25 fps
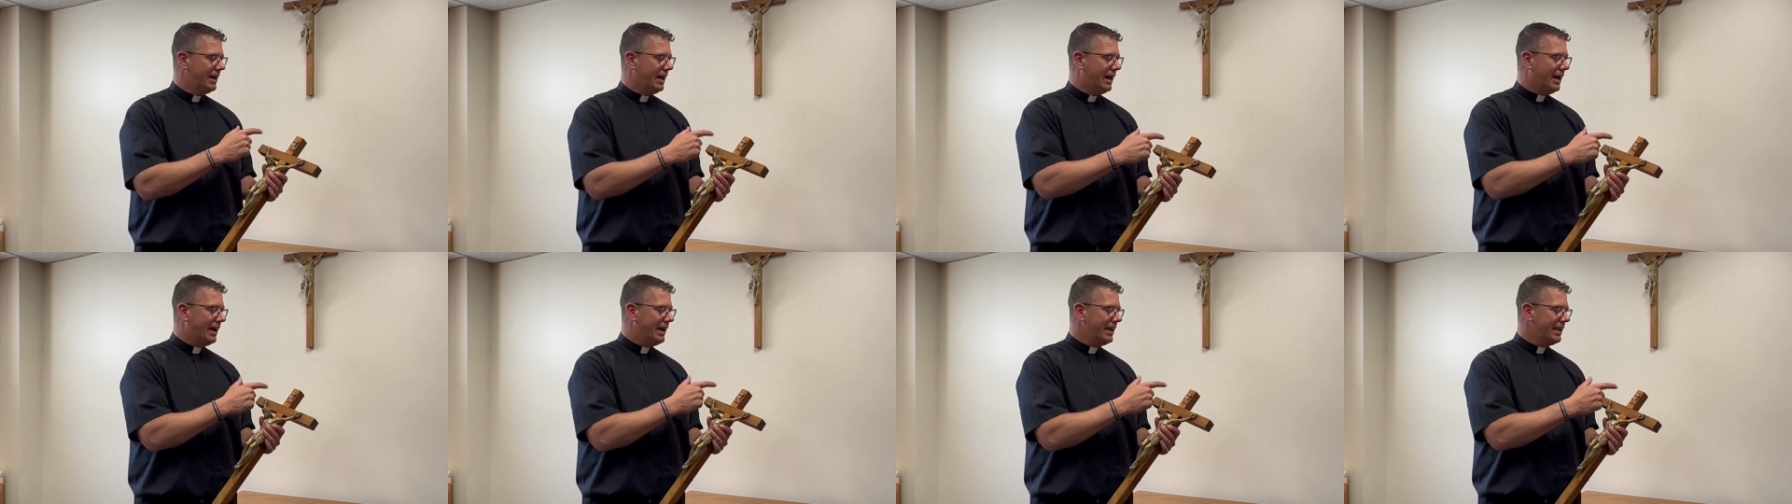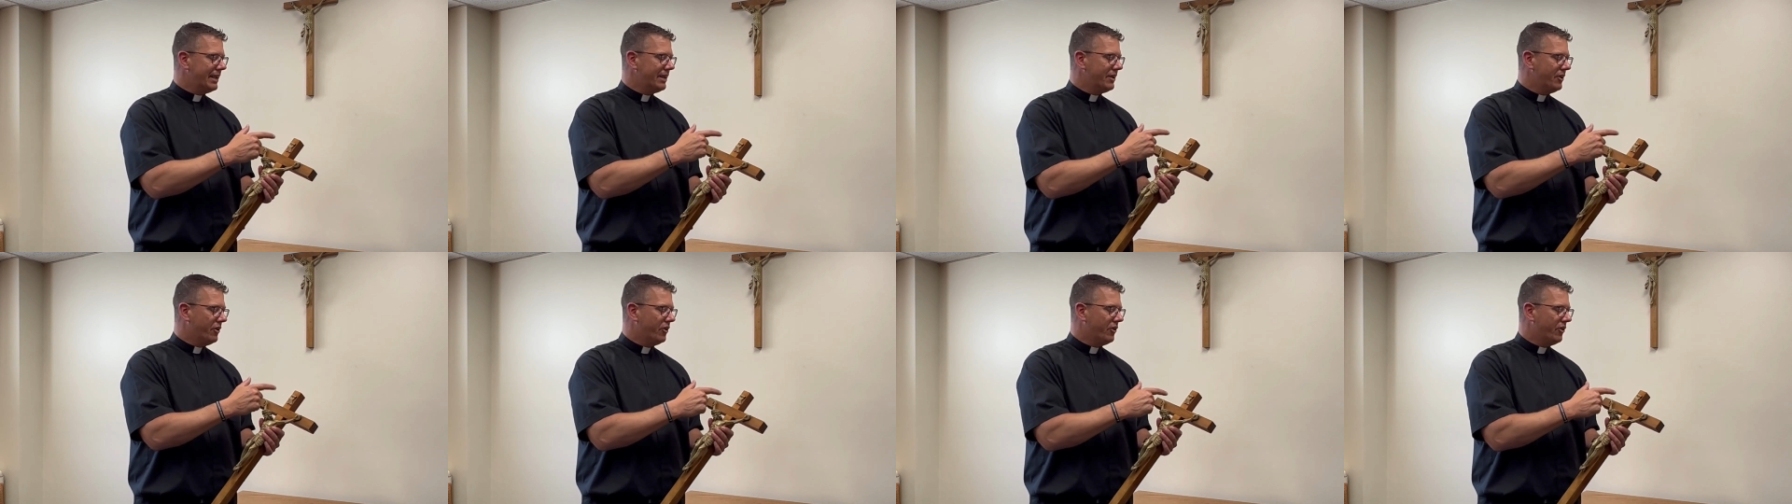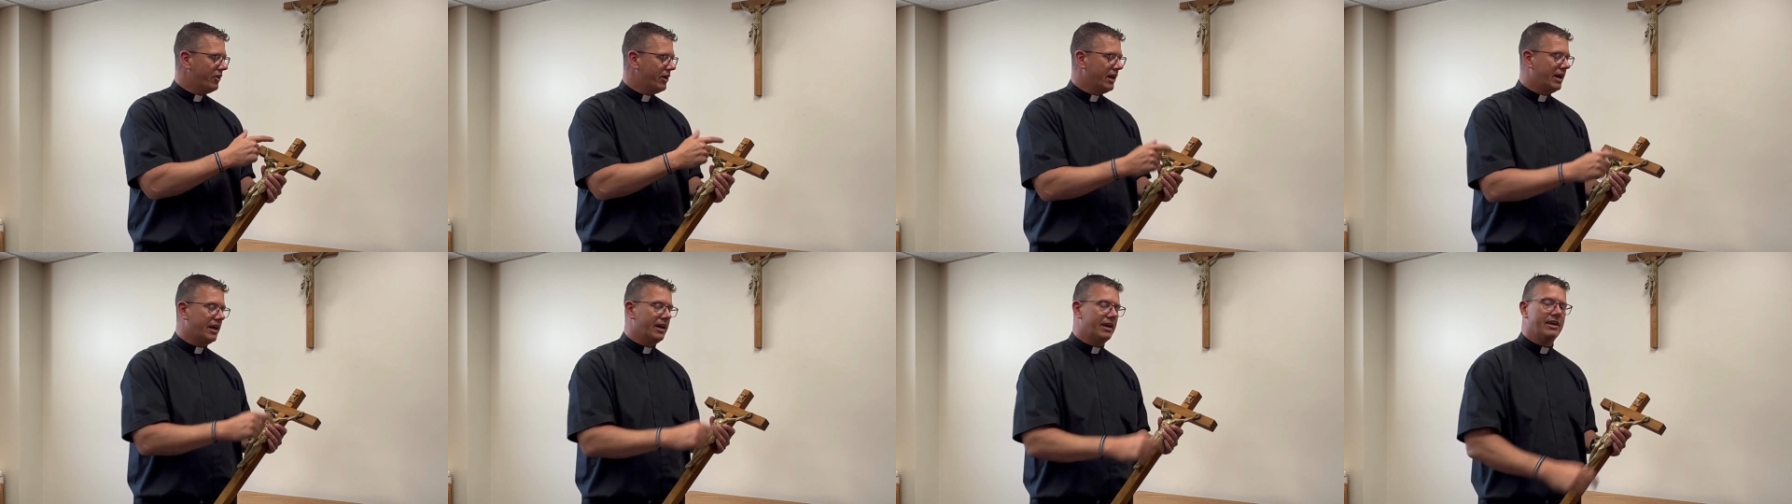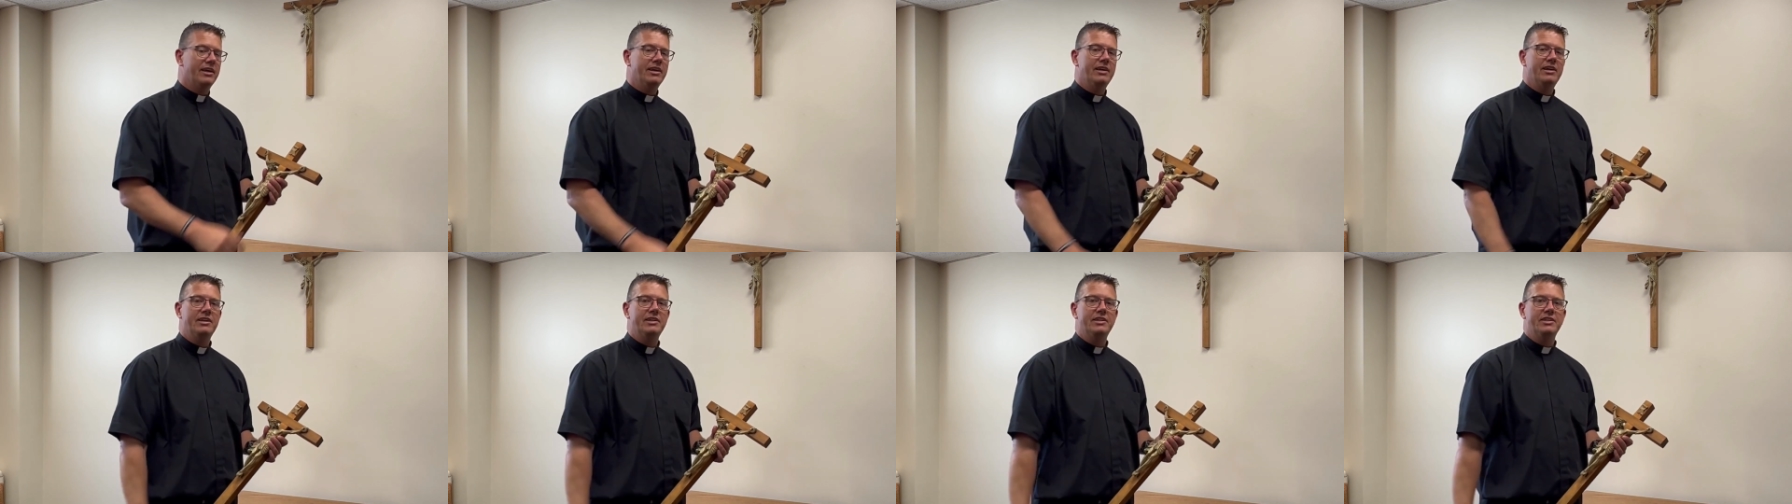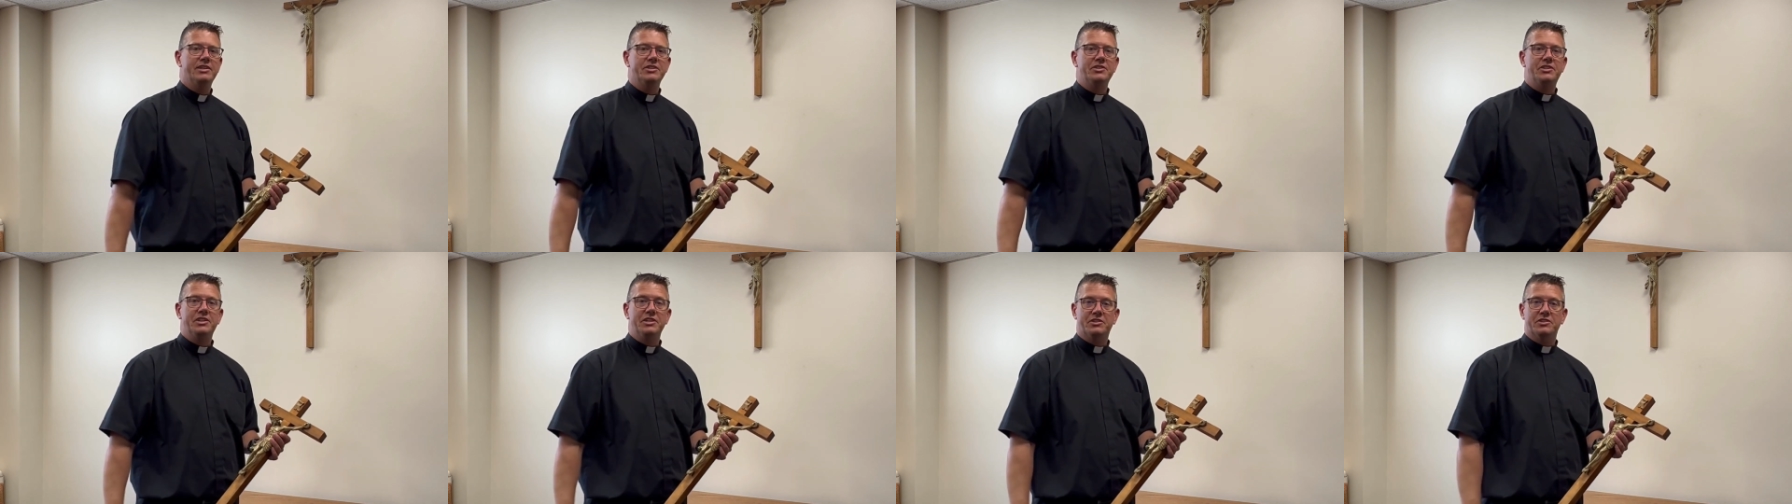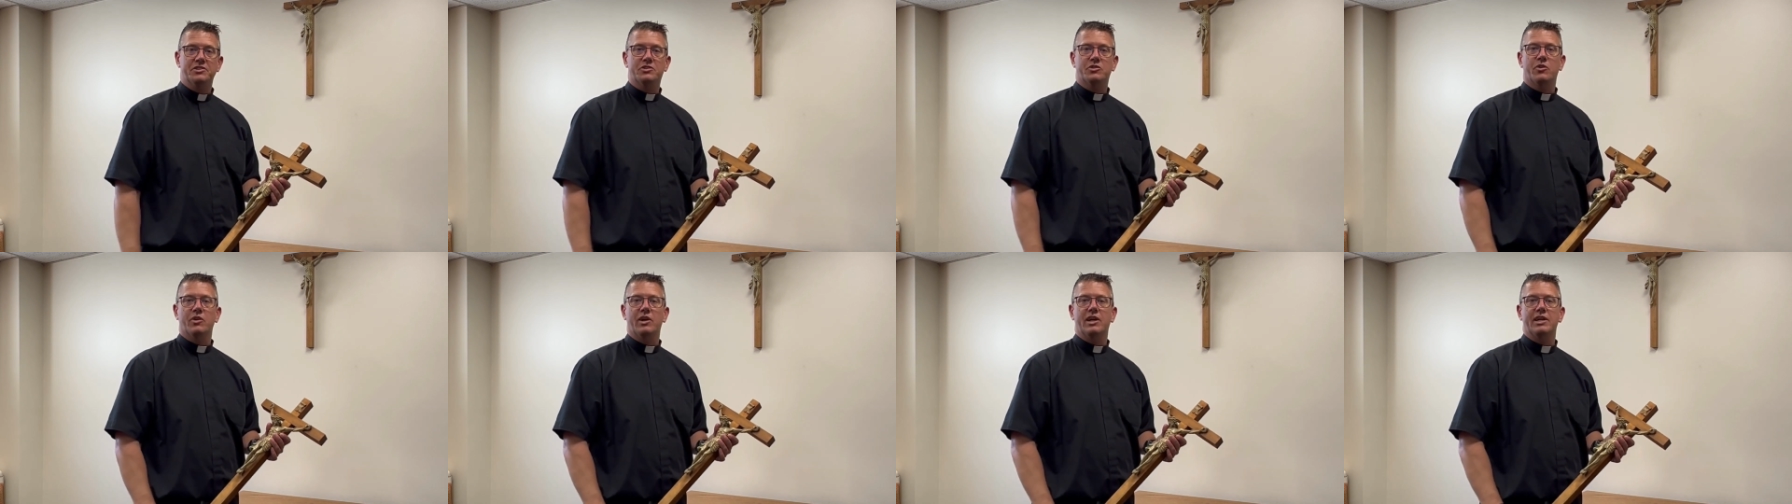I N R I,
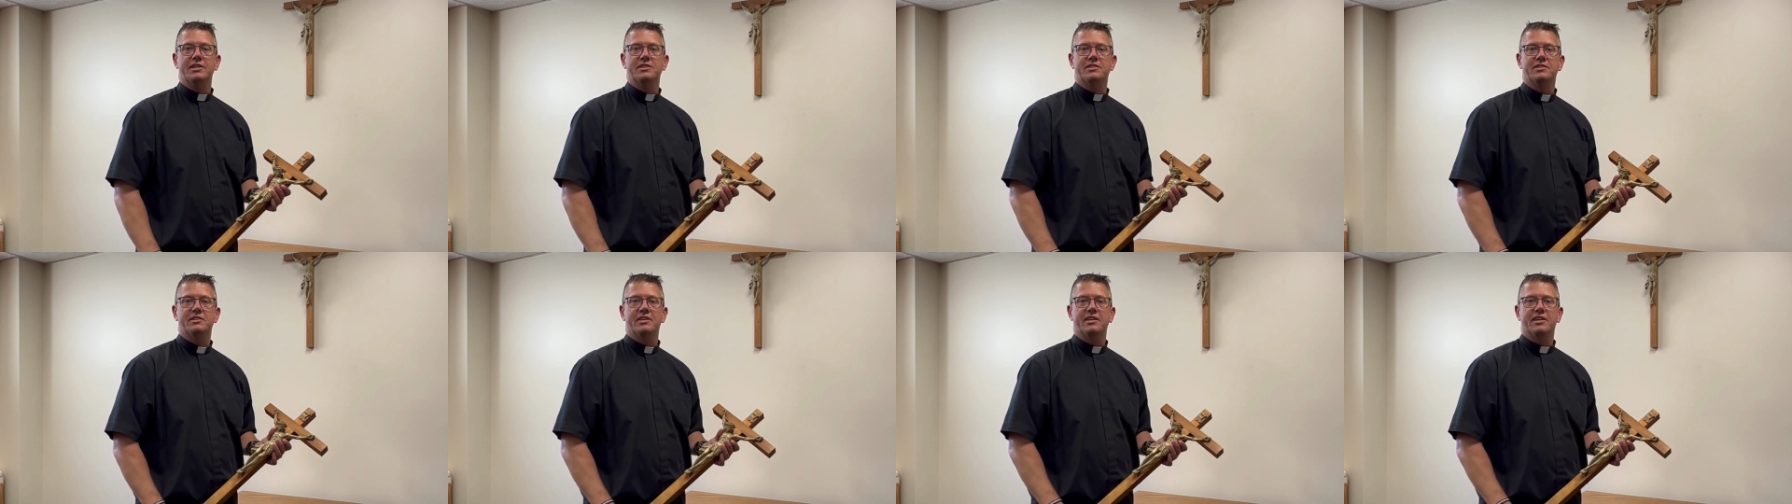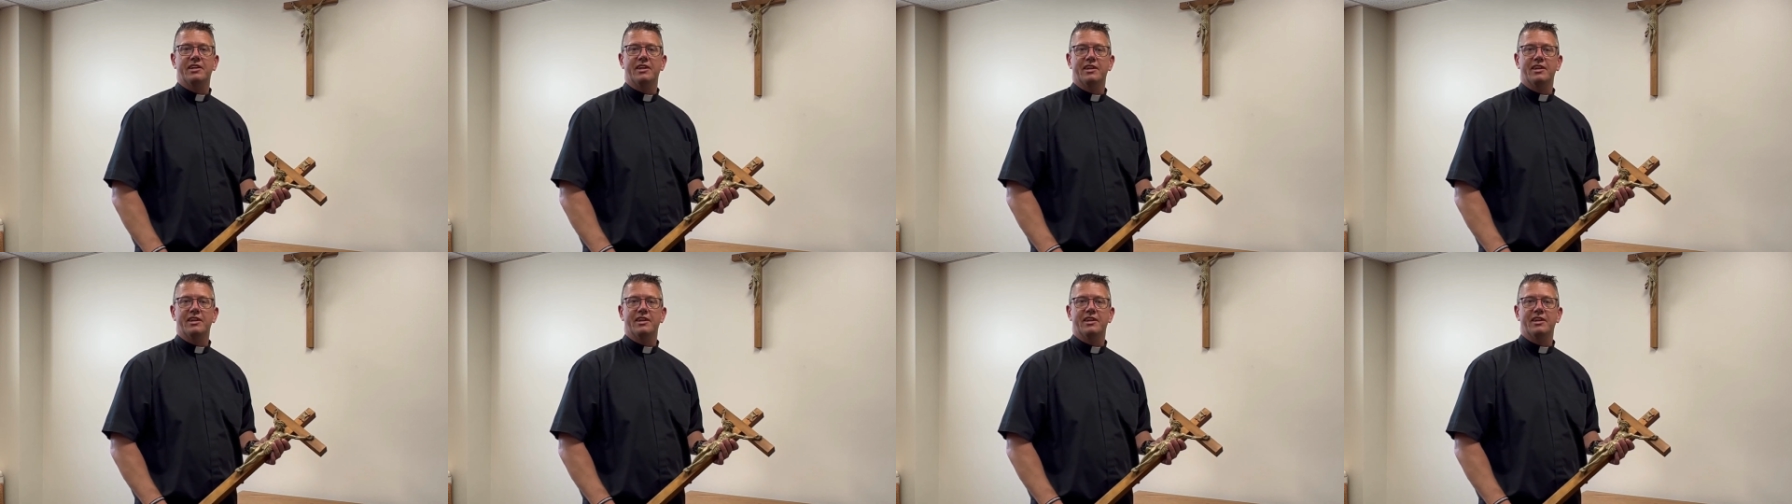Jesus Christ,